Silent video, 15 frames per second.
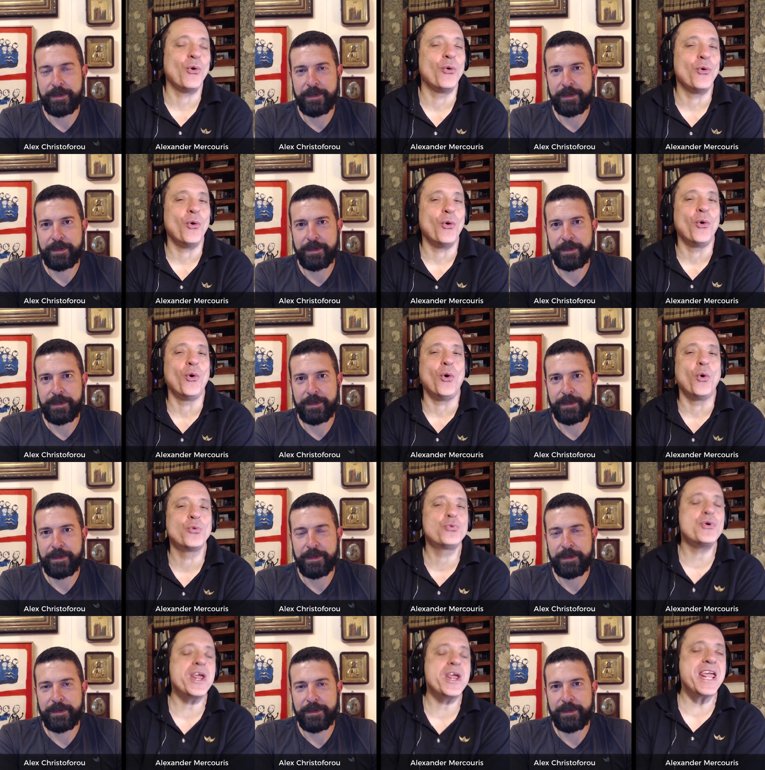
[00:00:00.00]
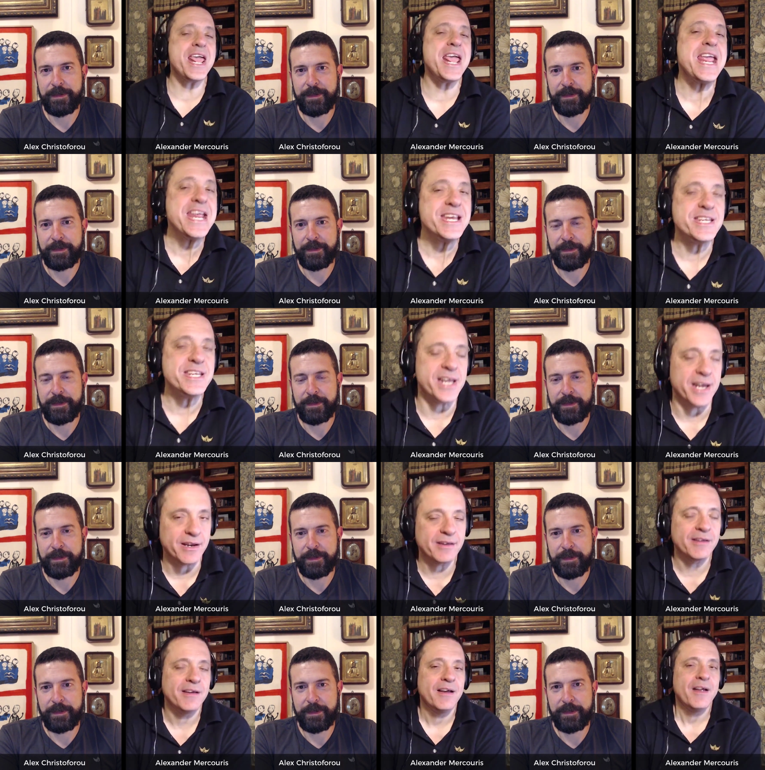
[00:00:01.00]
Speaker 1: or, or, or
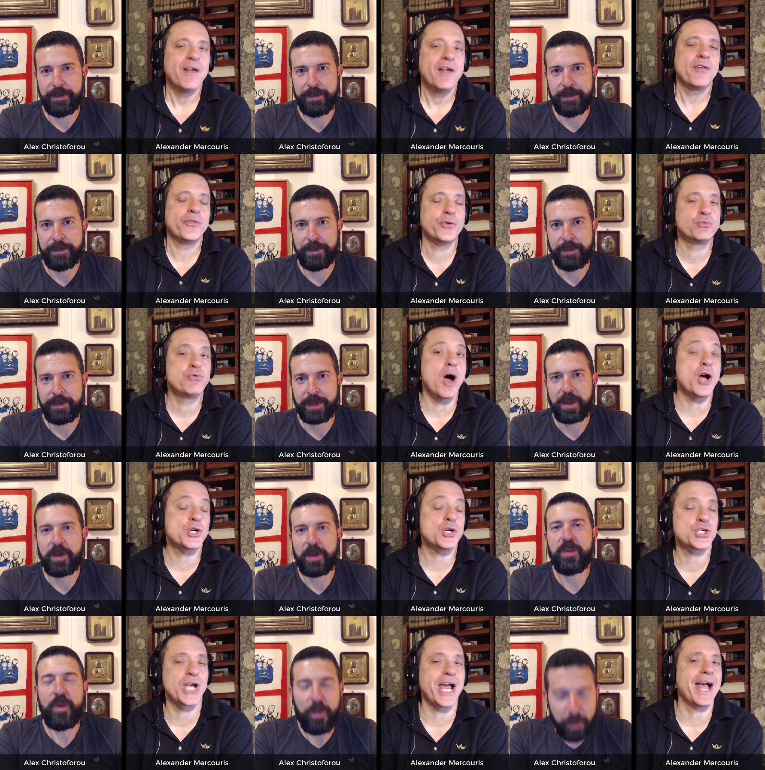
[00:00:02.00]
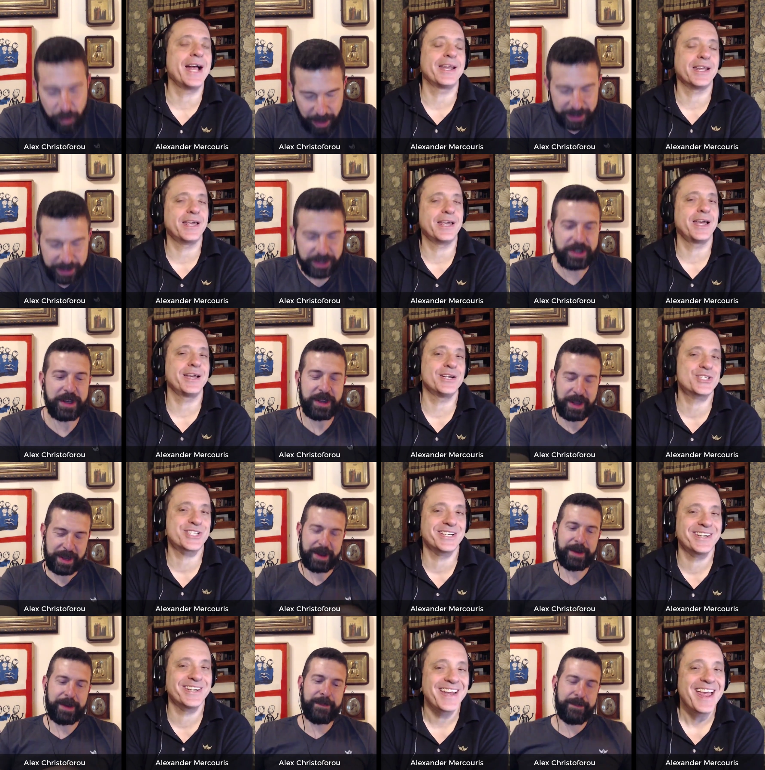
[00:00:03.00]
reheating the Russia, the Russia
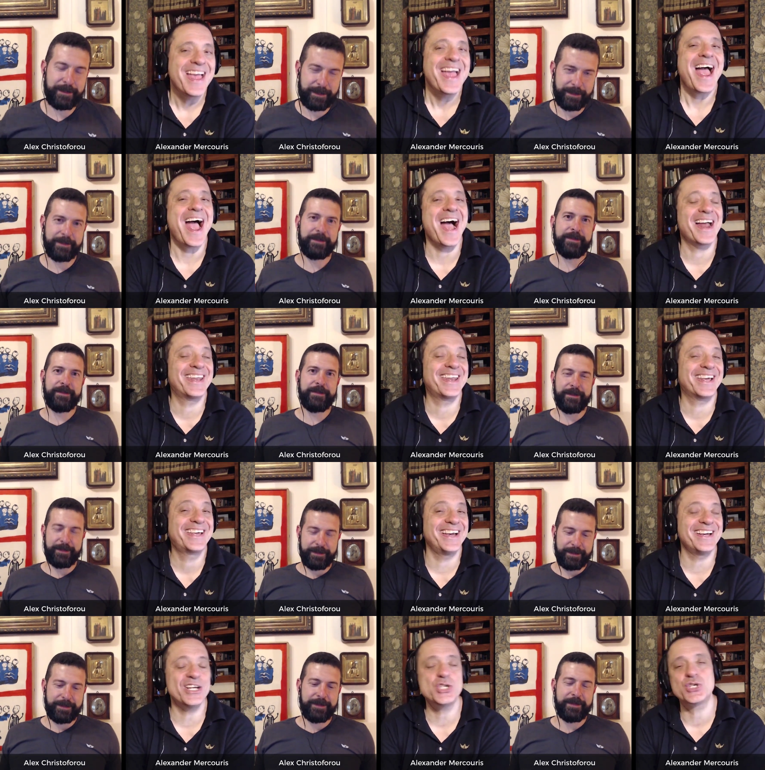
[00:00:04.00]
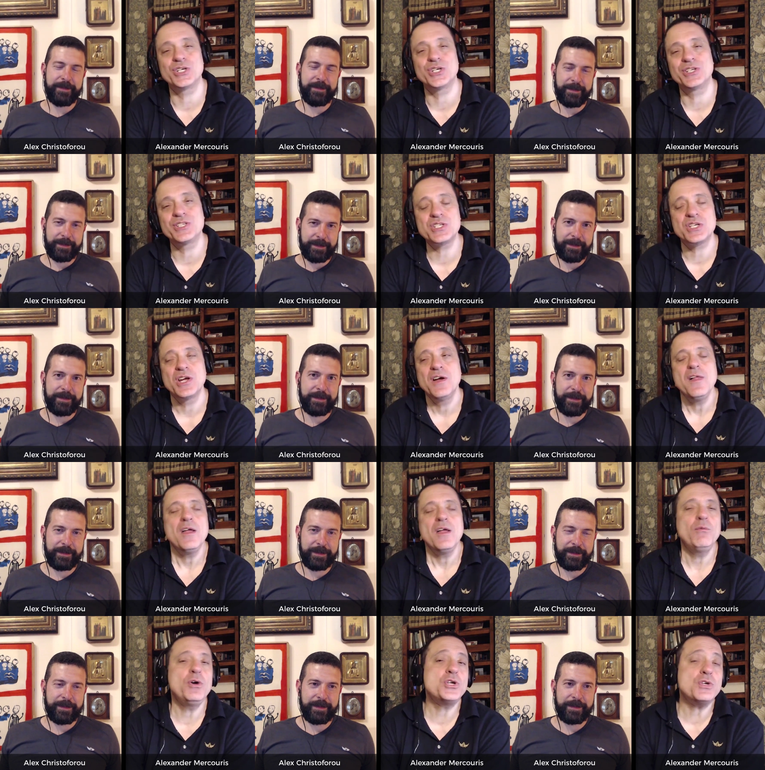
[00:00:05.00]
allegation, yeah. allegations,
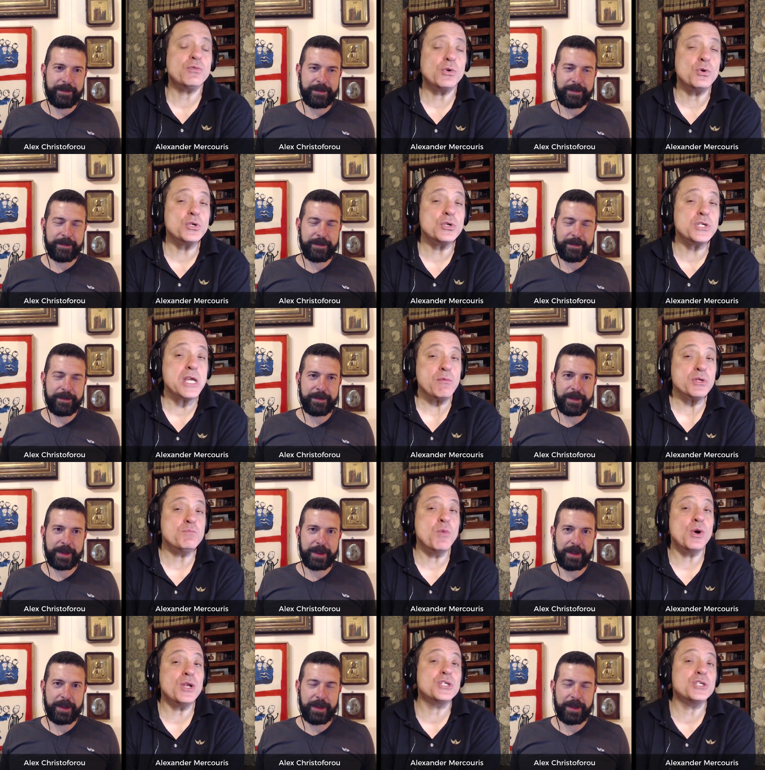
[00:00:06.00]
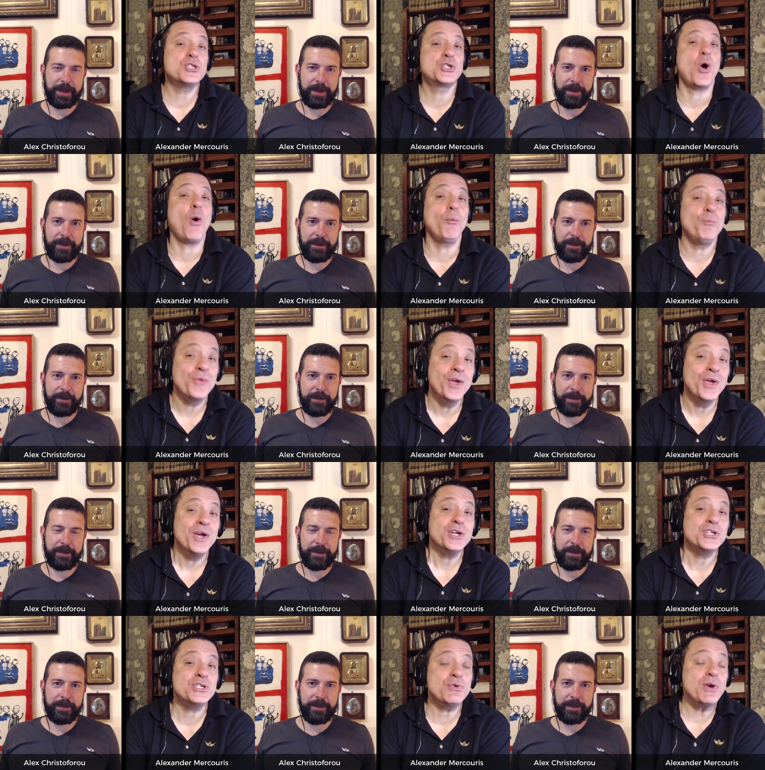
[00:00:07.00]
which of course it was Mueller's job
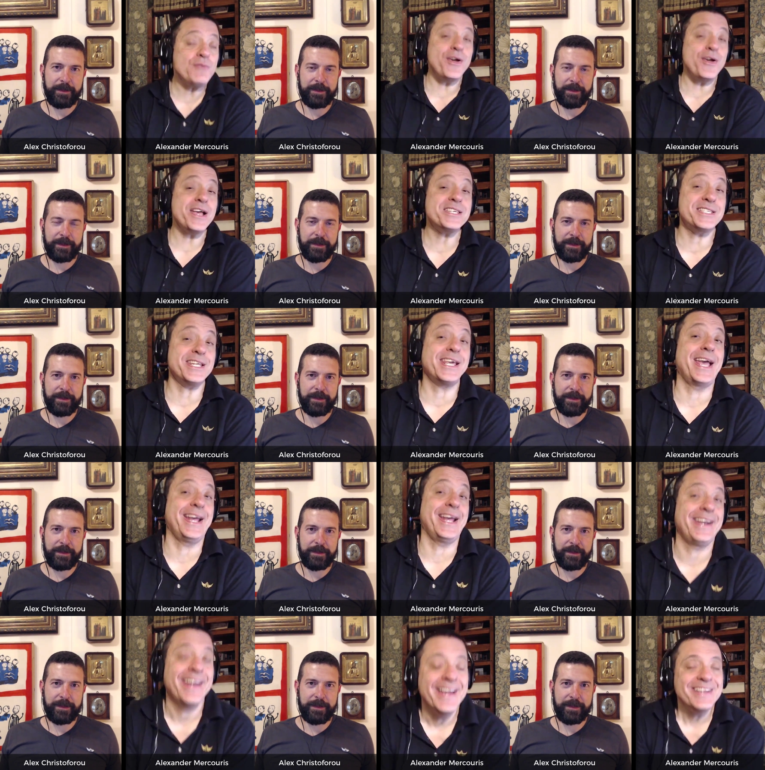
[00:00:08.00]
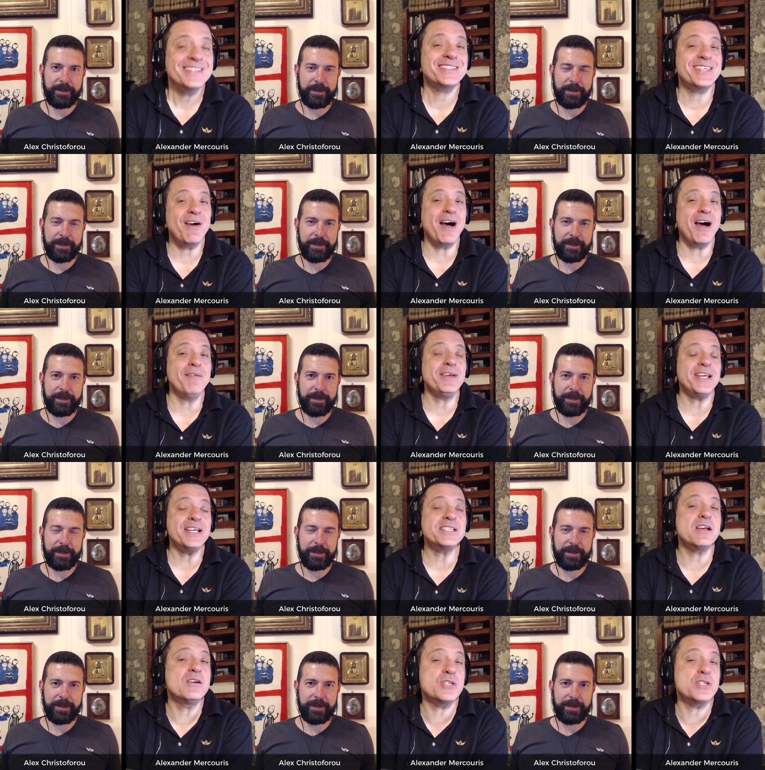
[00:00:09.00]
to investigate. So, I mean,
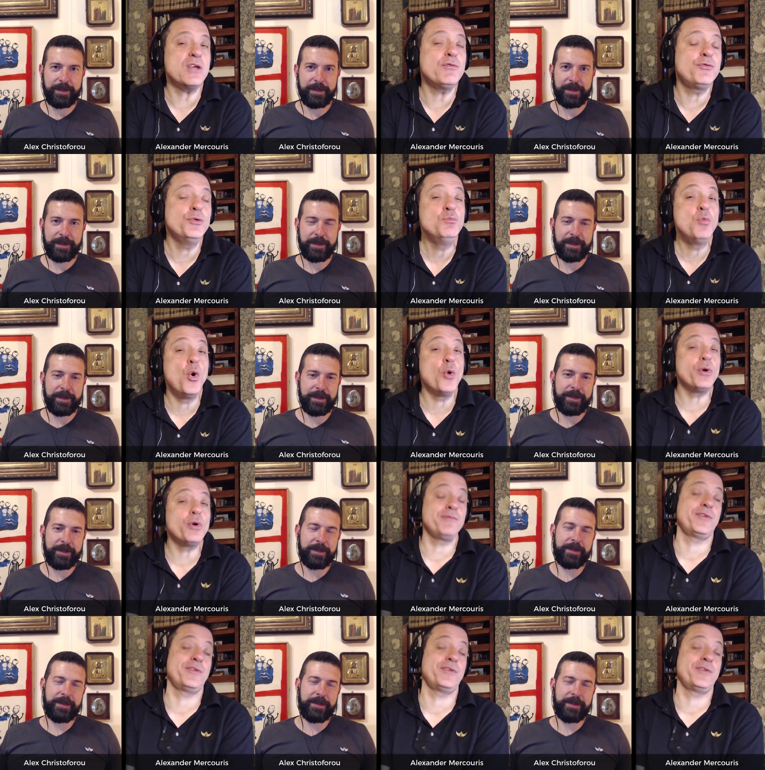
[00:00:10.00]
he's asking for more